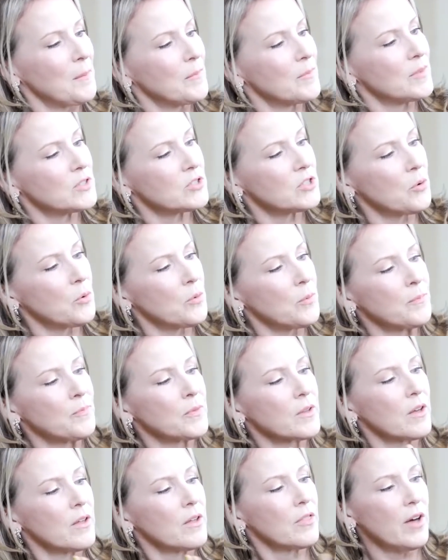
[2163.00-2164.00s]
So
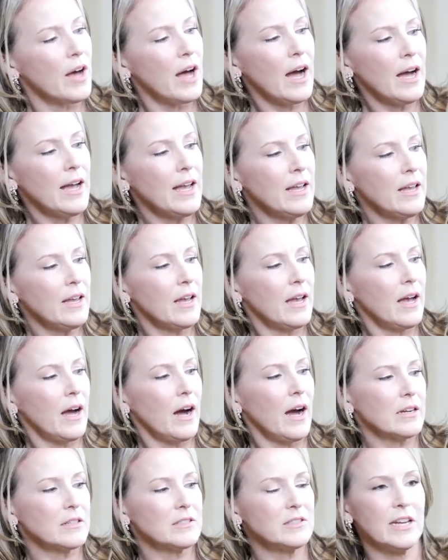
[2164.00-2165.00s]
the high
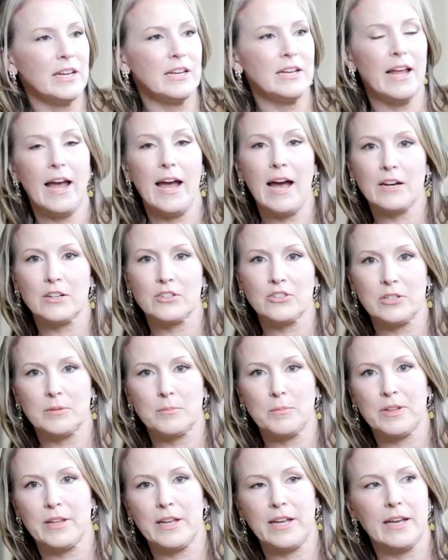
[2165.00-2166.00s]
octane action
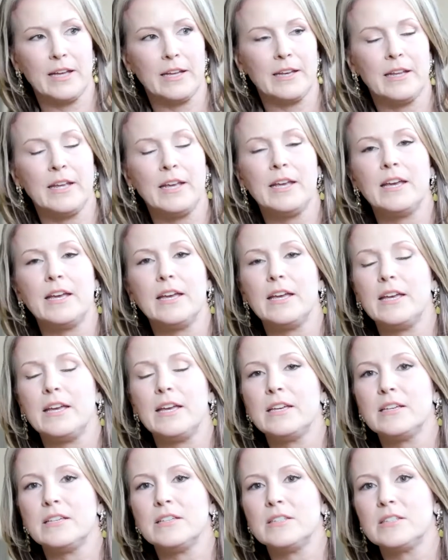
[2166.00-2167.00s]
plan
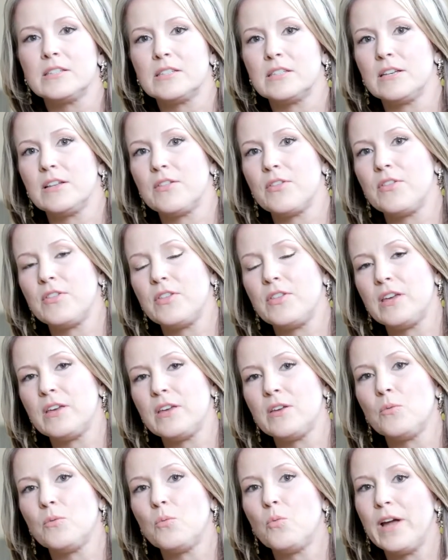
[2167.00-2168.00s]
is
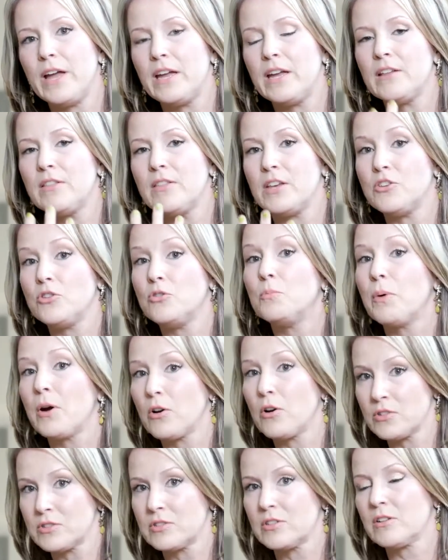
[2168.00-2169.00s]
the way that you
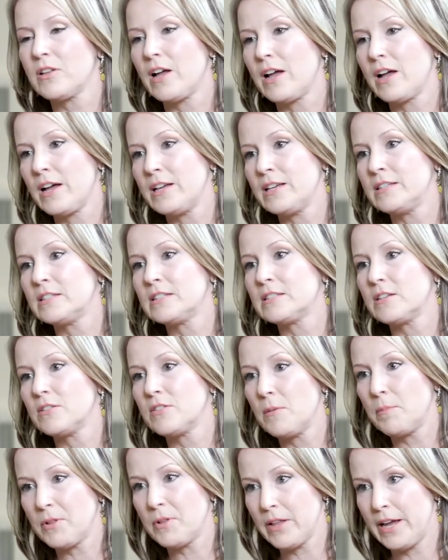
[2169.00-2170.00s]
personalize
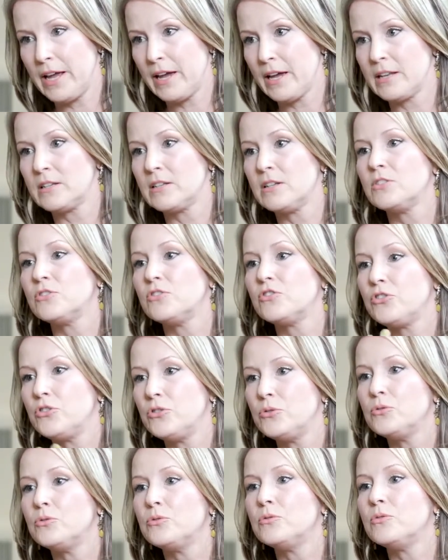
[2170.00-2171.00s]
the plan
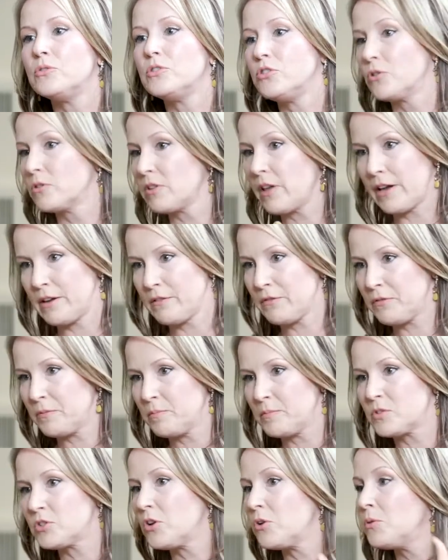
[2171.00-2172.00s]
to your life.
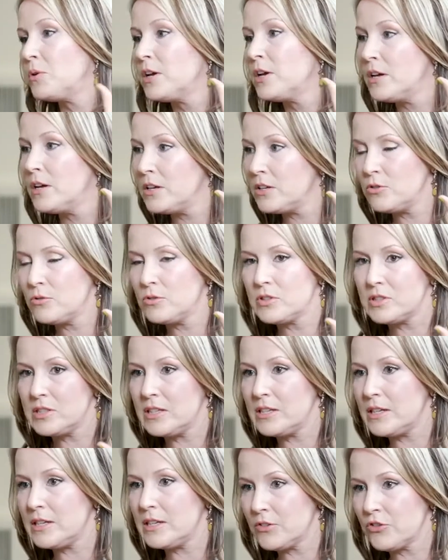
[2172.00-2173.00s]
So you see
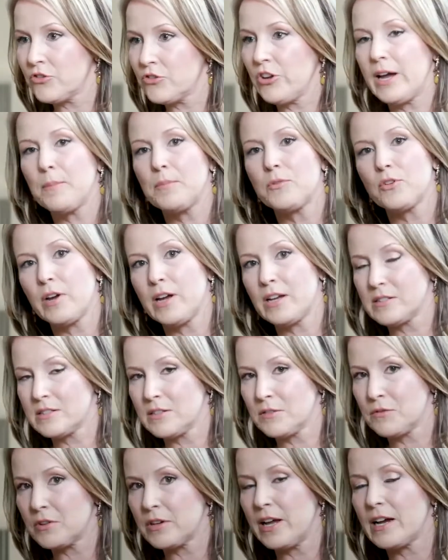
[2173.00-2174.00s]
each chapter has
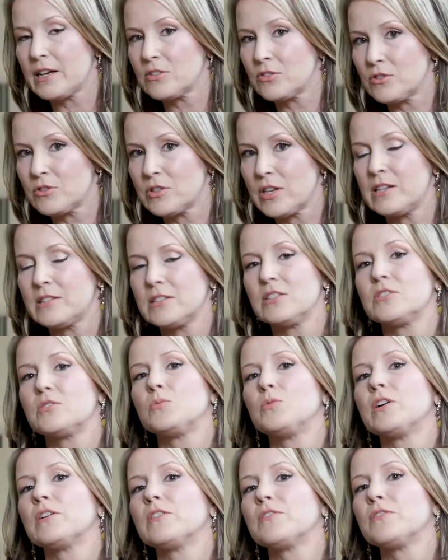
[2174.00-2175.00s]
different exercises
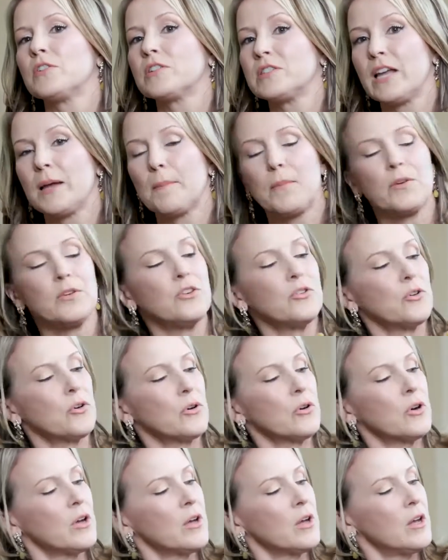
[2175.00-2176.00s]
where, for example,
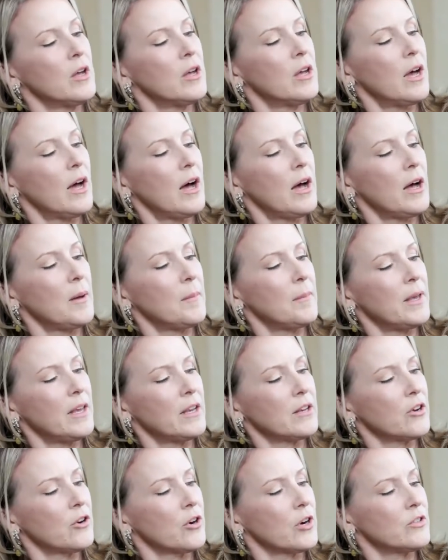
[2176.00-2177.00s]
you're
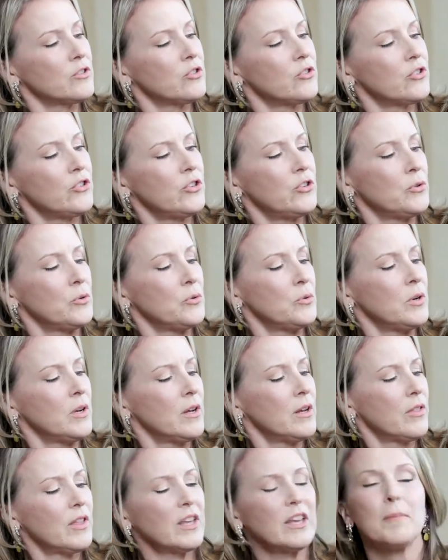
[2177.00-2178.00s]
encouraged to
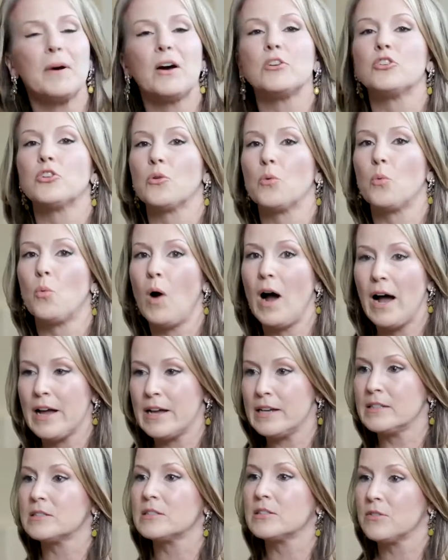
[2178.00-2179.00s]
think about your
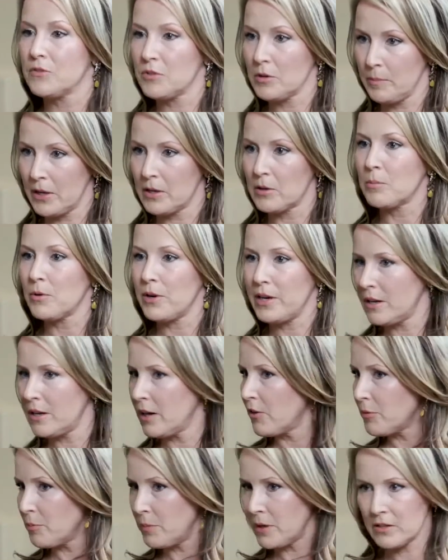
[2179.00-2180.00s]
whys for better brain
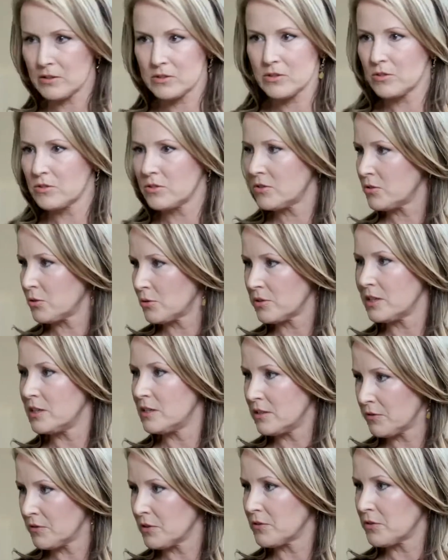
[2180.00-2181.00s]
health, because those certainly
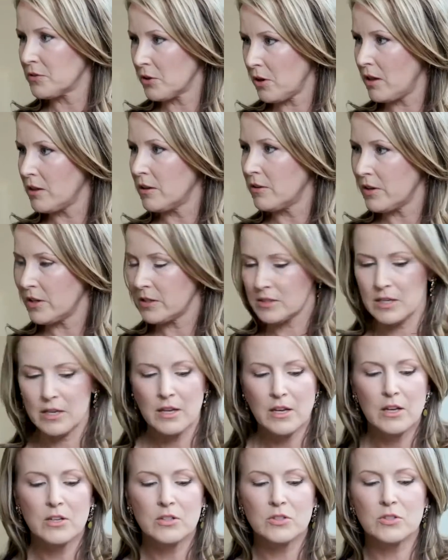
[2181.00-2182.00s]
differ for all of us.
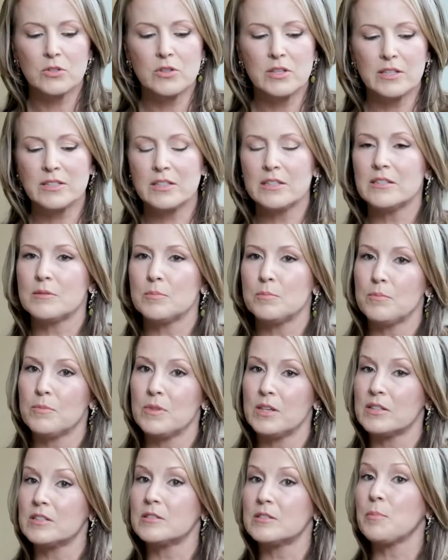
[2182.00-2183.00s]
So this
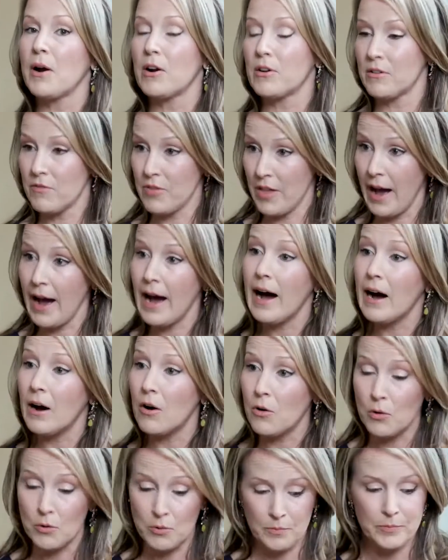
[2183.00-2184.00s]
is part of the
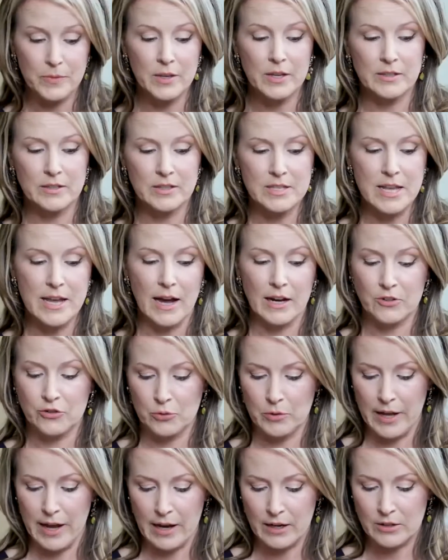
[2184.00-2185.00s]
how, is the
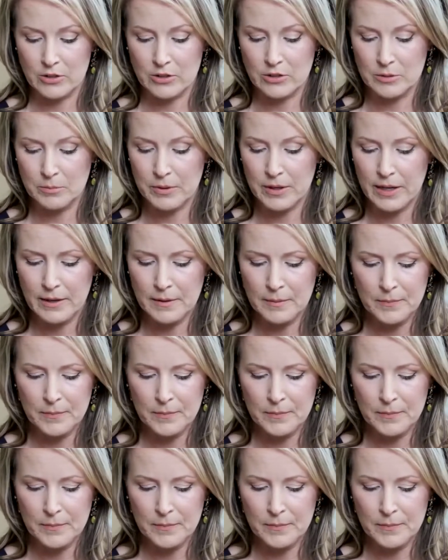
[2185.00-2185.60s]
actual action plan.